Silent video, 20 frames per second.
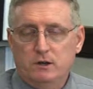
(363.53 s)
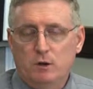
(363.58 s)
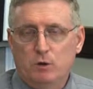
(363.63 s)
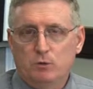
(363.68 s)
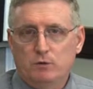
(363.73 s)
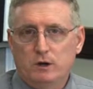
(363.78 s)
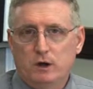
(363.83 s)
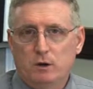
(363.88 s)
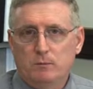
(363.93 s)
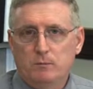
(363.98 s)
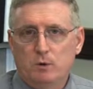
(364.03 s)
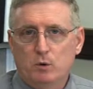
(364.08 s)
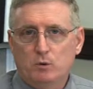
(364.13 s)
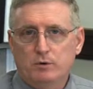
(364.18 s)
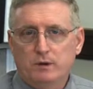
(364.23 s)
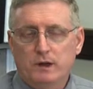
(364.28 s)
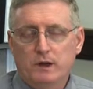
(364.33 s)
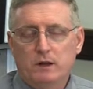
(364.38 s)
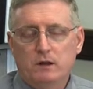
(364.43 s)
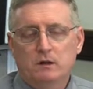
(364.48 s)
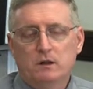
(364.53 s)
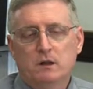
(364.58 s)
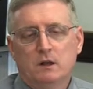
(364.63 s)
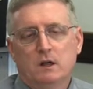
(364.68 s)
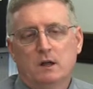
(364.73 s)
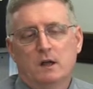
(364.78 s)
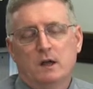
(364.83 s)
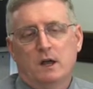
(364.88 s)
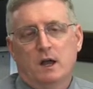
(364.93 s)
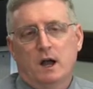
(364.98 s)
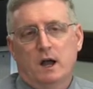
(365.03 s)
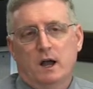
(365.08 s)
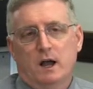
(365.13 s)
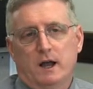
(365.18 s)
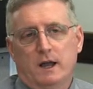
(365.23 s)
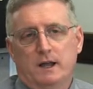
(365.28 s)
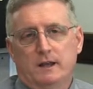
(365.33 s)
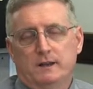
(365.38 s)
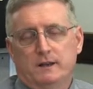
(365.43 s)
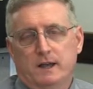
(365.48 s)
hotel motel,
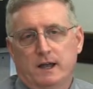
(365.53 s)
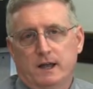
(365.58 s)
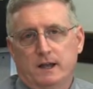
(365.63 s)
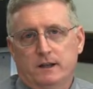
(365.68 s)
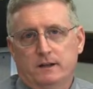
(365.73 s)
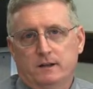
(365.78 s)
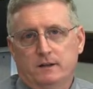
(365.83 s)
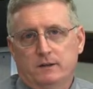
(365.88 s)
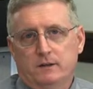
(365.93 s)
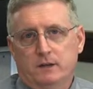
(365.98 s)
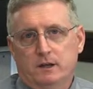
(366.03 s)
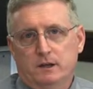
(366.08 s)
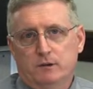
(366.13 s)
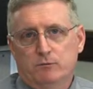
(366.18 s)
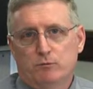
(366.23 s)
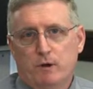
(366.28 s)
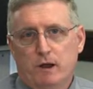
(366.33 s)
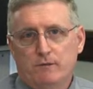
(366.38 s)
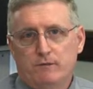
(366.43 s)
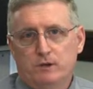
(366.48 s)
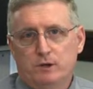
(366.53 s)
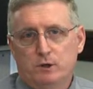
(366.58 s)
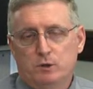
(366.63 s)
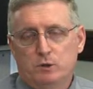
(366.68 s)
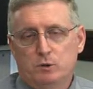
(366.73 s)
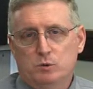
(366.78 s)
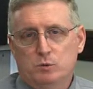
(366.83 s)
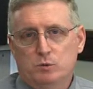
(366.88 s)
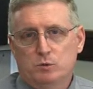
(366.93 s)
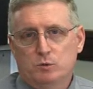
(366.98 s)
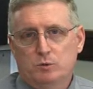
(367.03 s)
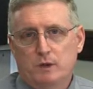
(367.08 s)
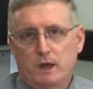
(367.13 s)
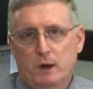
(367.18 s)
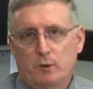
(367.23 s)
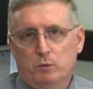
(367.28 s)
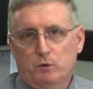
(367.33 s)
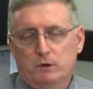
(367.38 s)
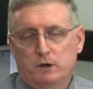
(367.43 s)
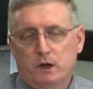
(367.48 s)
and then the revenue
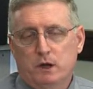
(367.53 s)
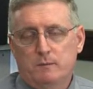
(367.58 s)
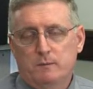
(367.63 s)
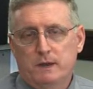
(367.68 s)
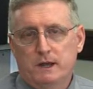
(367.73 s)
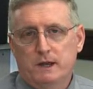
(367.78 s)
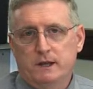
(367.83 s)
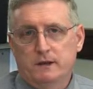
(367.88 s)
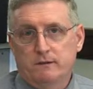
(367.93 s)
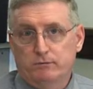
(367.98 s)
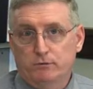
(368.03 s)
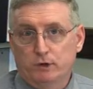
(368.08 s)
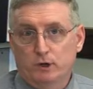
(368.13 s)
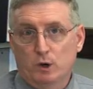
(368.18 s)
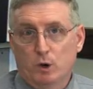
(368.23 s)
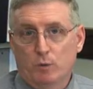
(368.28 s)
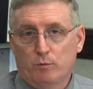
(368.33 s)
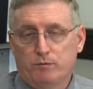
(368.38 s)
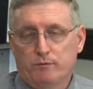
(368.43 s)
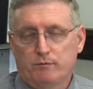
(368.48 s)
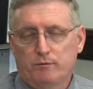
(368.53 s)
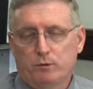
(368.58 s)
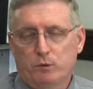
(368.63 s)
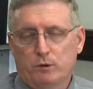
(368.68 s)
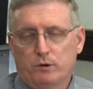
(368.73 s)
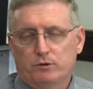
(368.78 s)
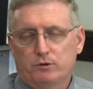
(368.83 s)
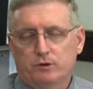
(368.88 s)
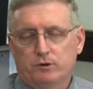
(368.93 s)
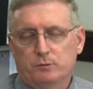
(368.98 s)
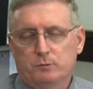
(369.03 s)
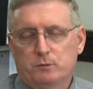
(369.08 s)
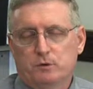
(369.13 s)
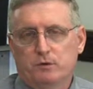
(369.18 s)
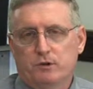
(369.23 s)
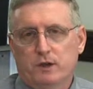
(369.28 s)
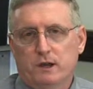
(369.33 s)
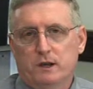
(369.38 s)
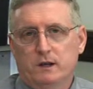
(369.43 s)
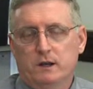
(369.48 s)
that would come in if we go from 4 to
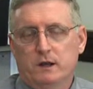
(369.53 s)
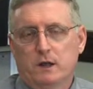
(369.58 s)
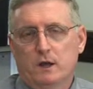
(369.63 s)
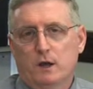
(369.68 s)
6%